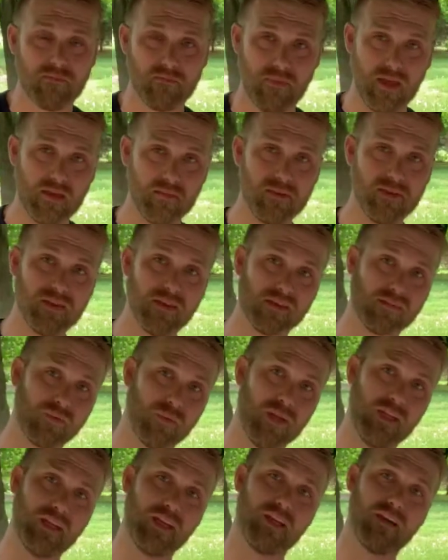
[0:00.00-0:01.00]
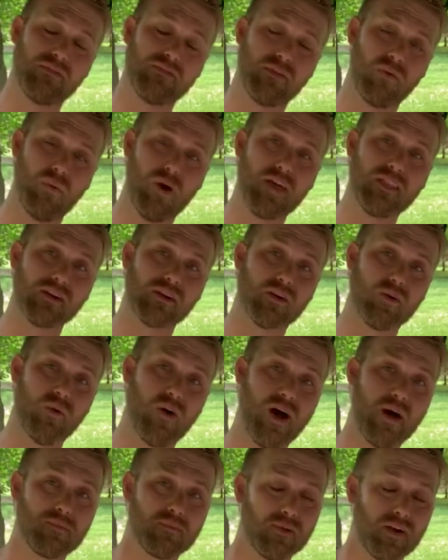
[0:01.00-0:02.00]
maybe this weekend, if the weather
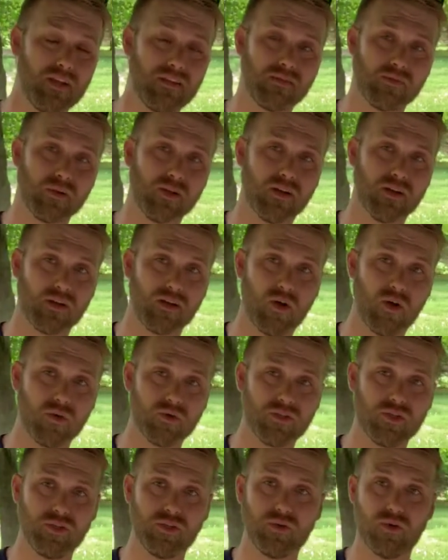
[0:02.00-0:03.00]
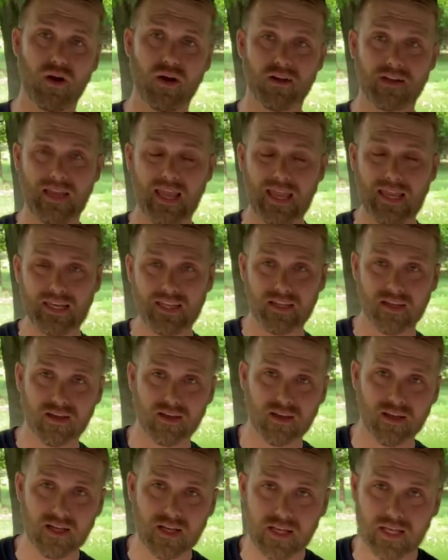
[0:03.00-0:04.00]
cooperates, we're going to go to
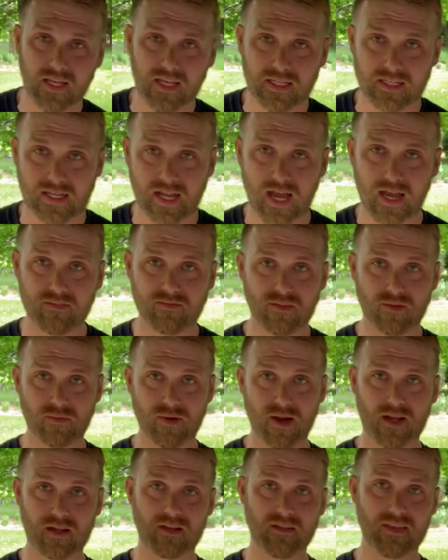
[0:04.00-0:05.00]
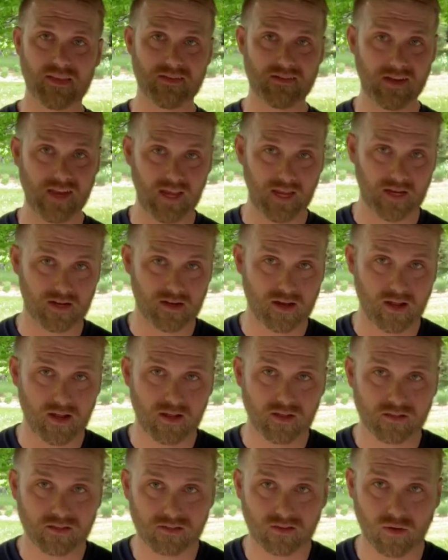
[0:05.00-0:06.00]
Arcadia and dive the wreck of the Jane.
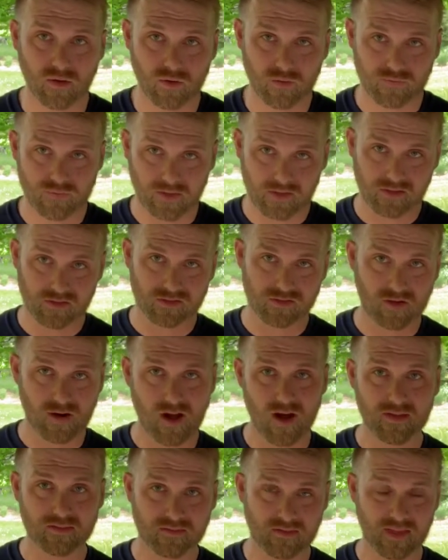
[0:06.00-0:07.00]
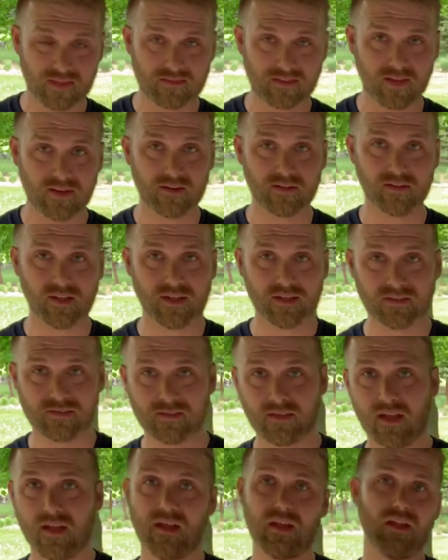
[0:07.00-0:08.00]
So fingers crossed, that's on our
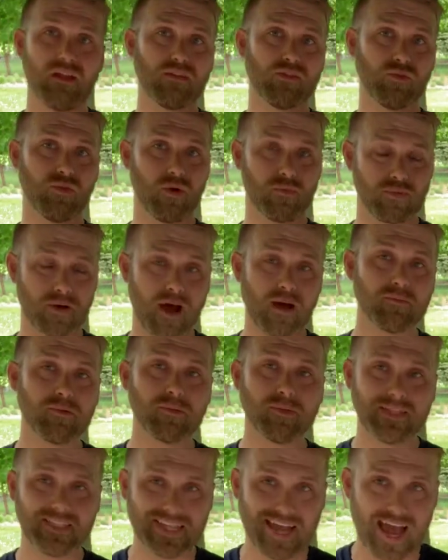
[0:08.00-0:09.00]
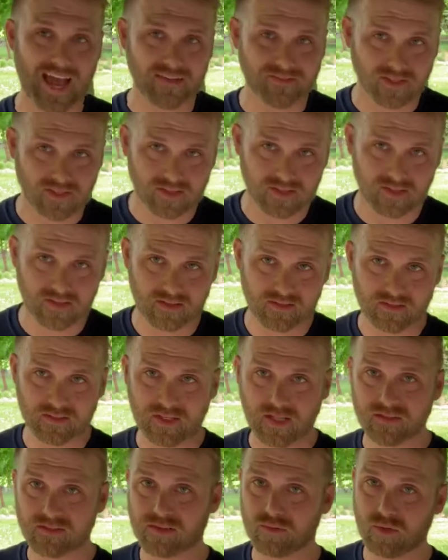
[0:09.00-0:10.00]
list. So we'll probably dive it,
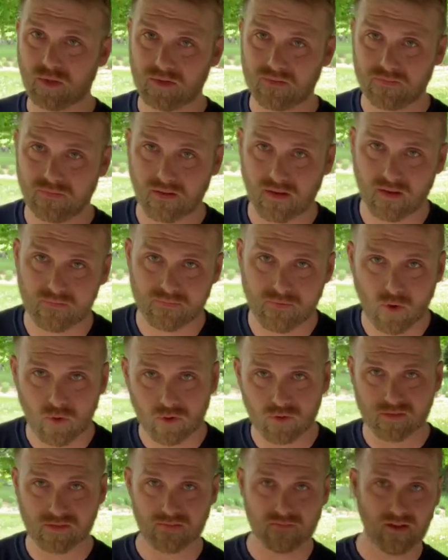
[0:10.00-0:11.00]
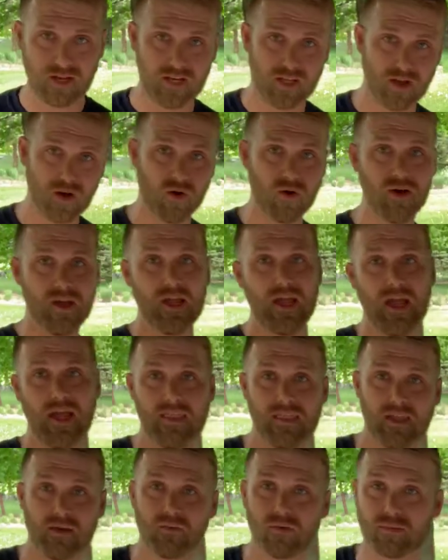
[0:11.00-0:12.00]
get some good photos and video,
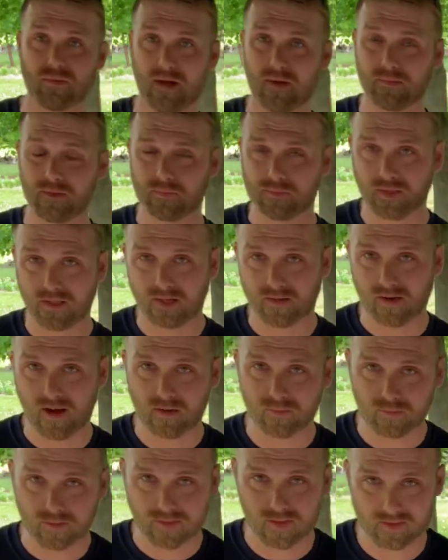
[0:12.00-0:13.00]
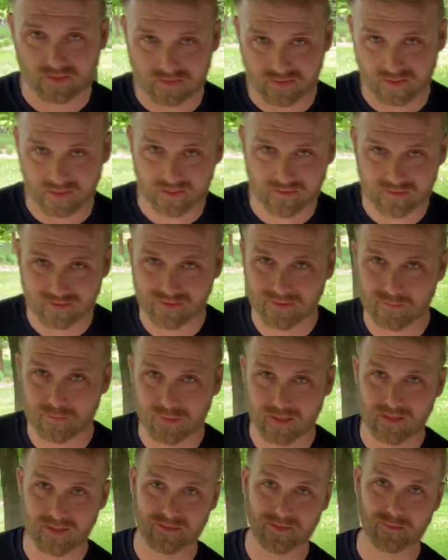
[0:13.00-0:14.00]
and then we'll probably play around with this things,
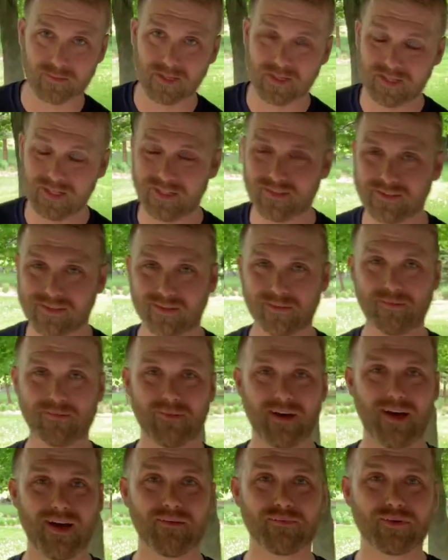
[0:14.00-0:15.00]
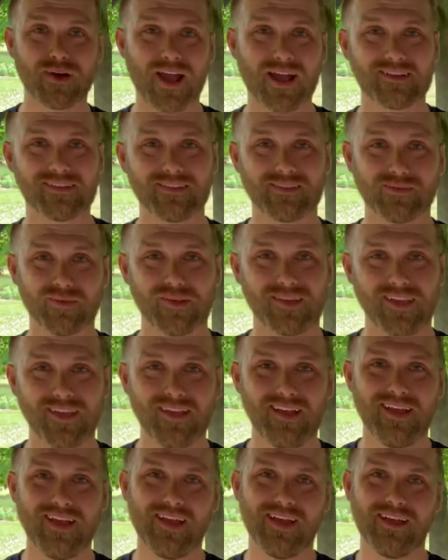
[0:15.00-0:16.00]
because I'm going to need some practice with it.